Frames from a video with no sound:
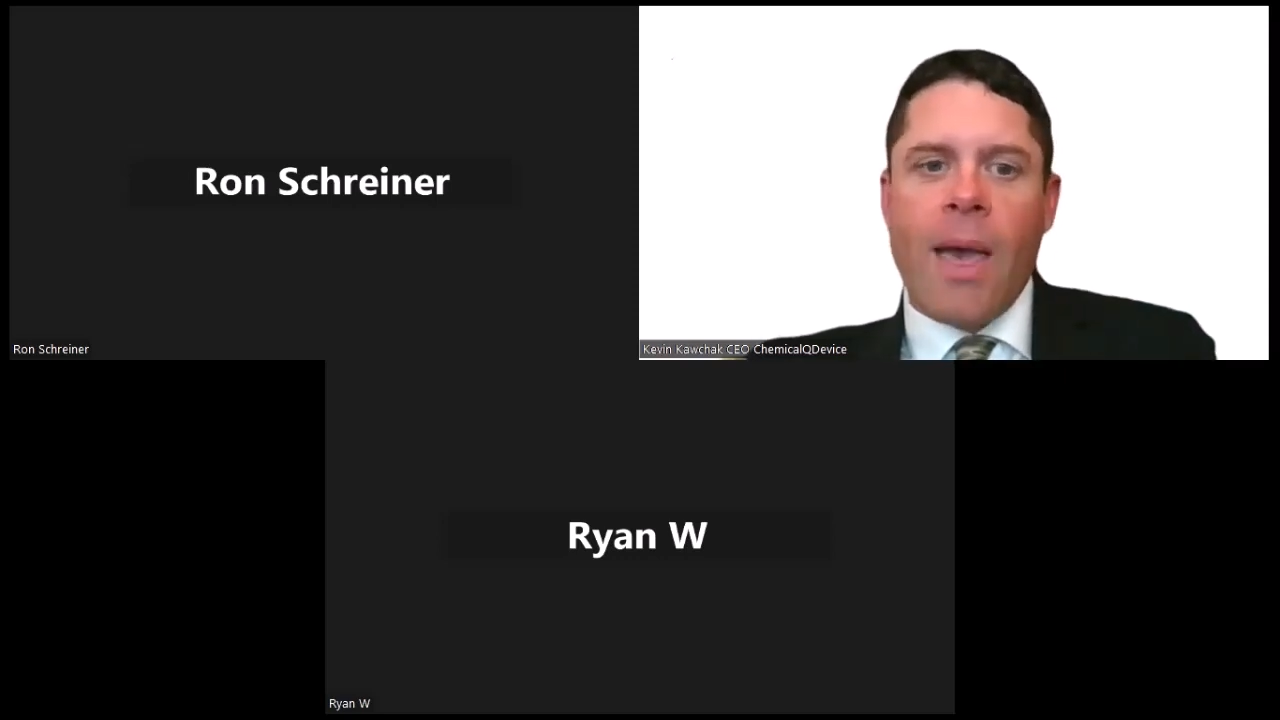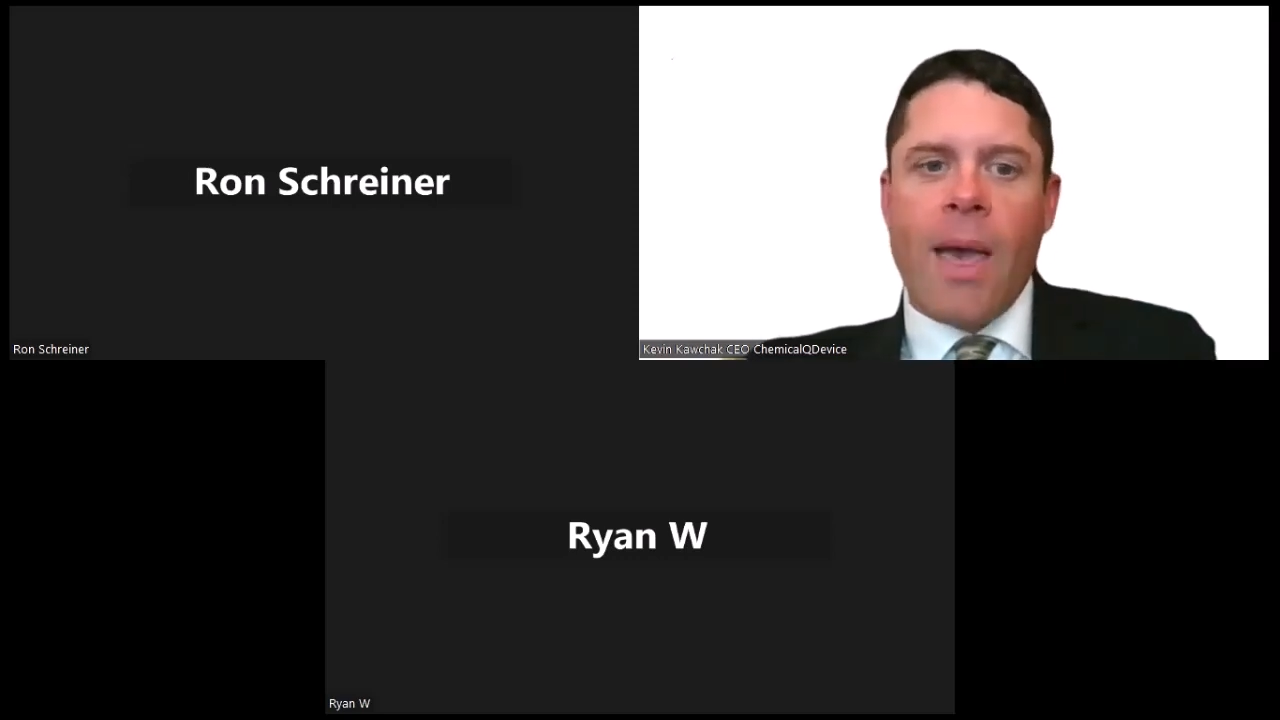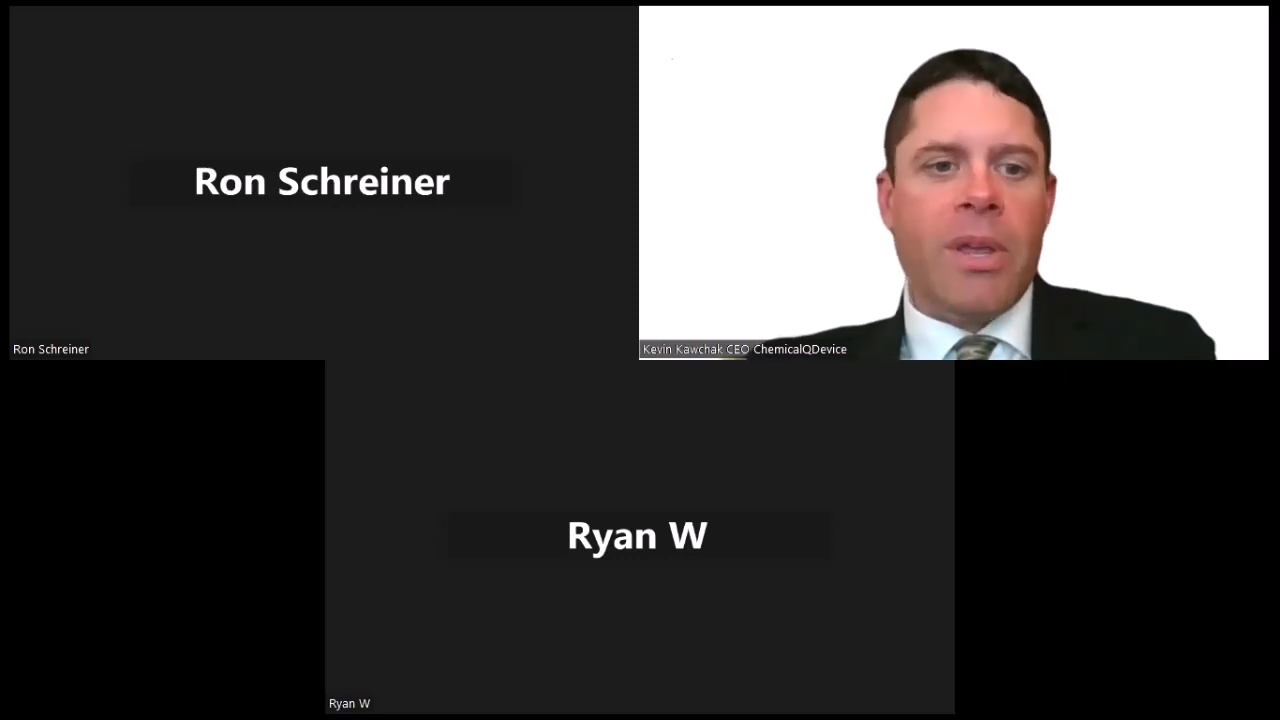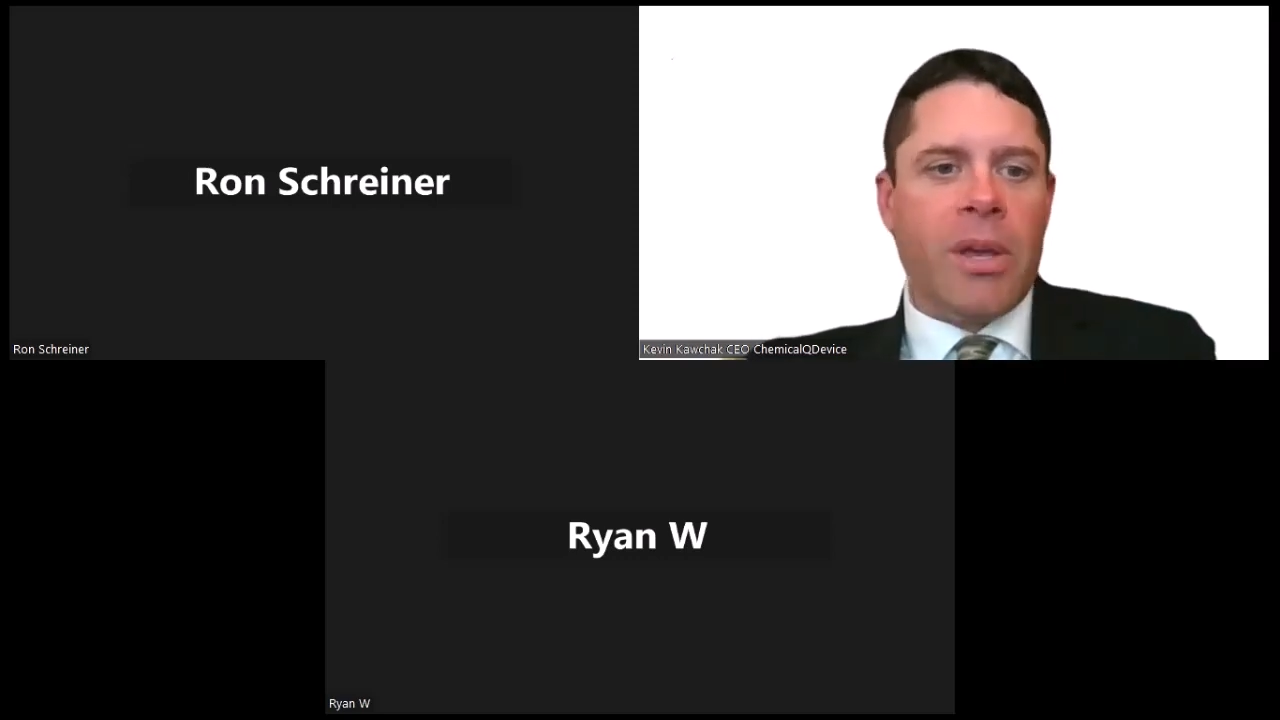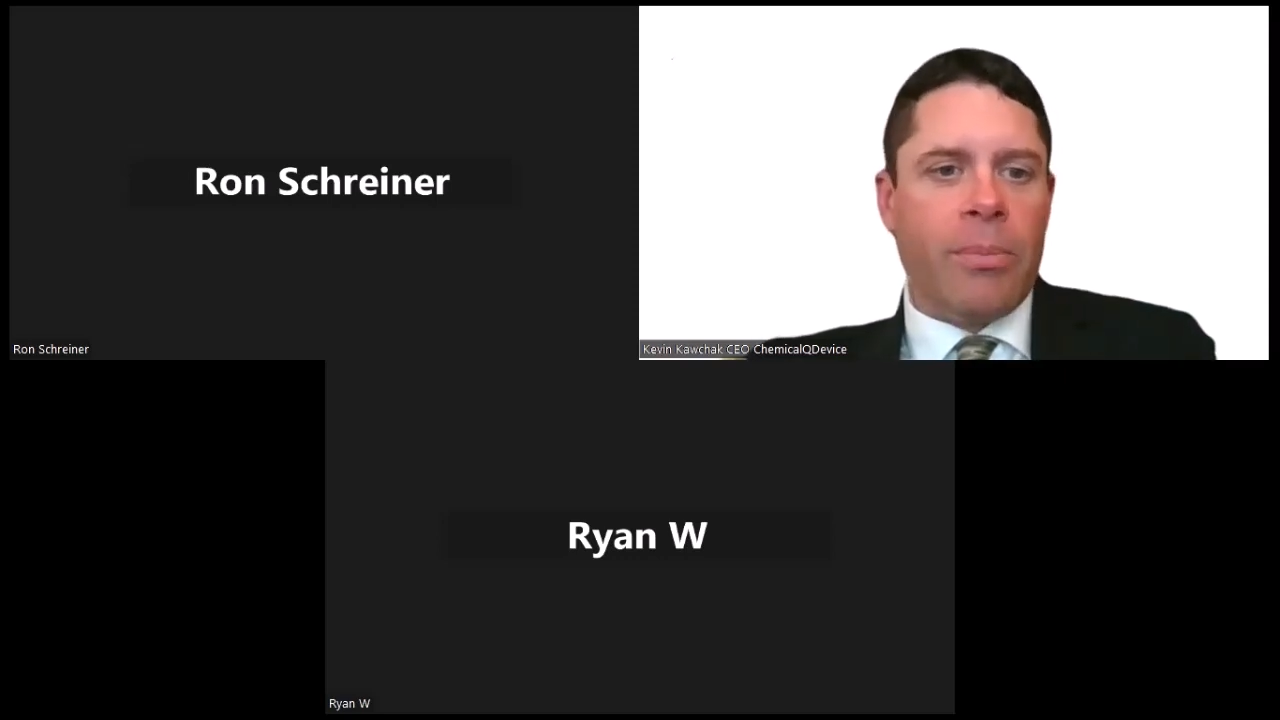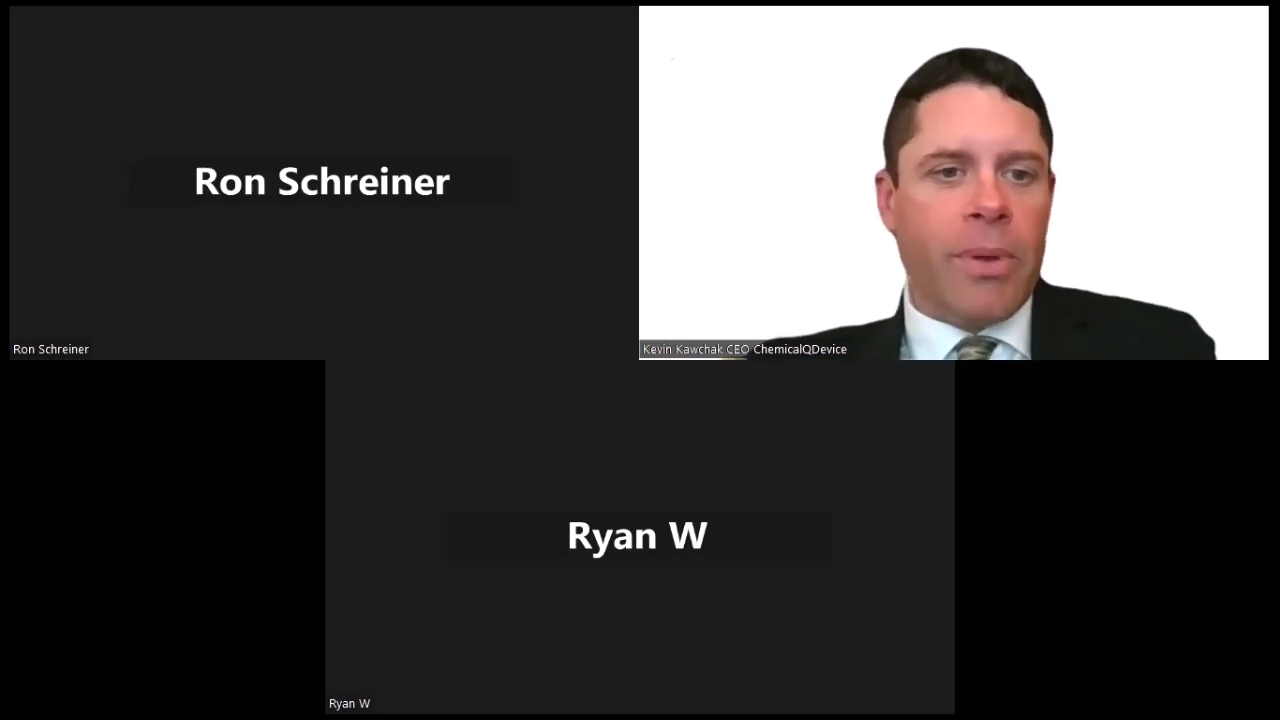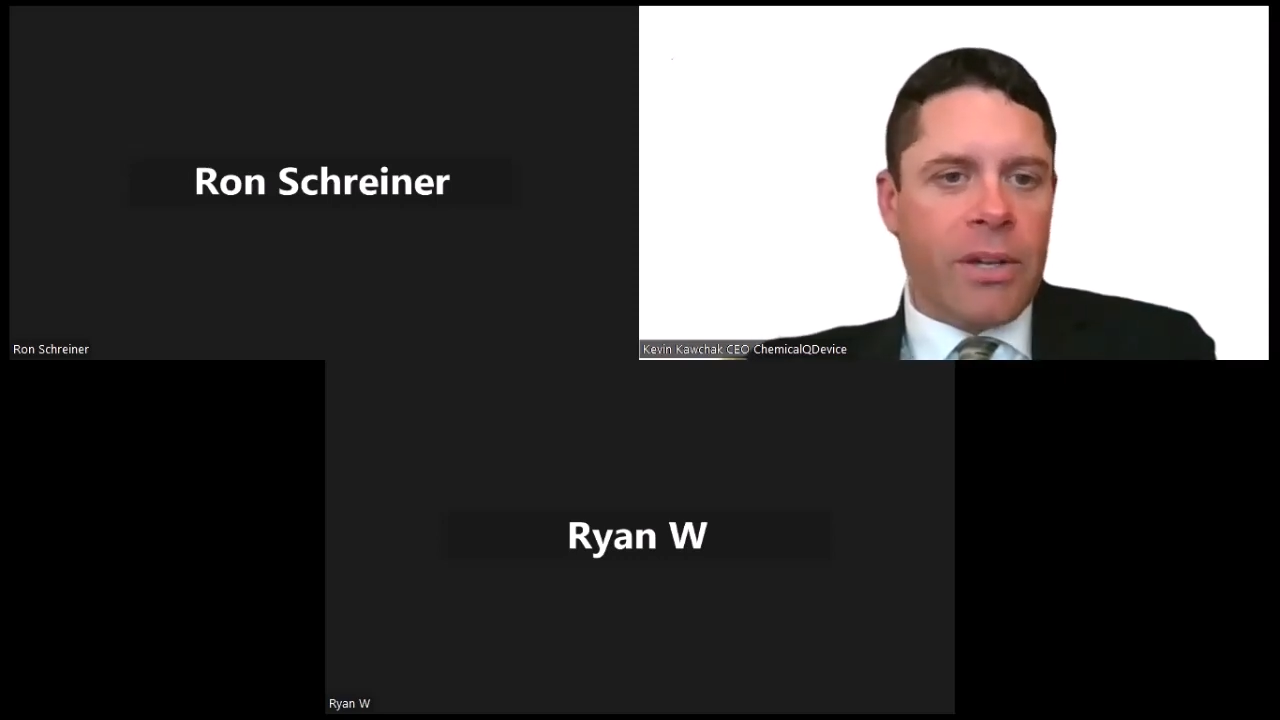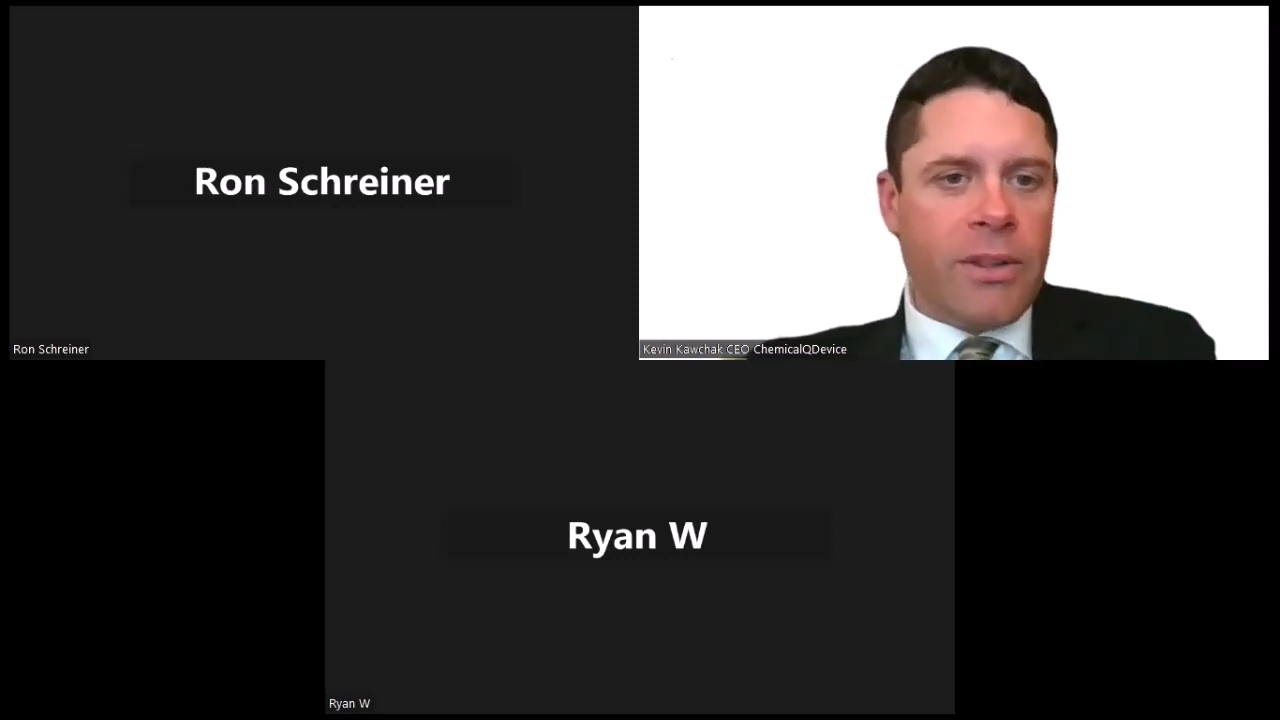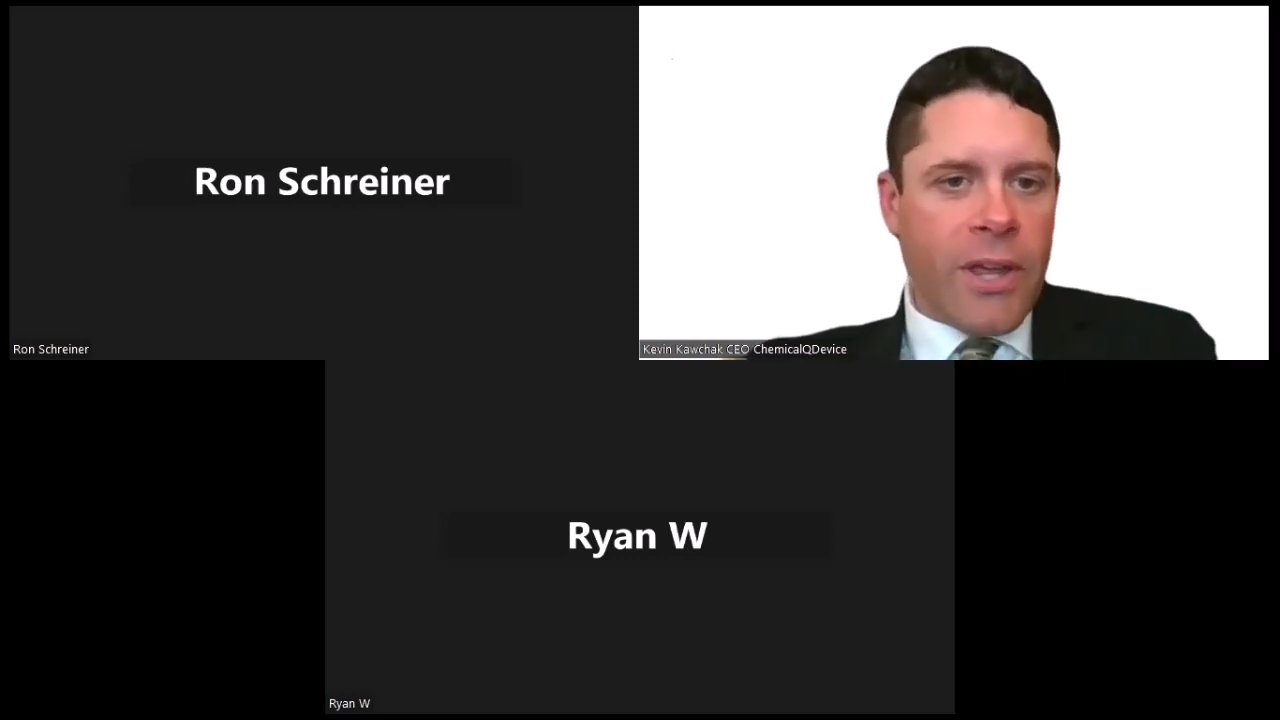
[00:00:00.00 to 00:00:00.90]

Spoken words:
that being a big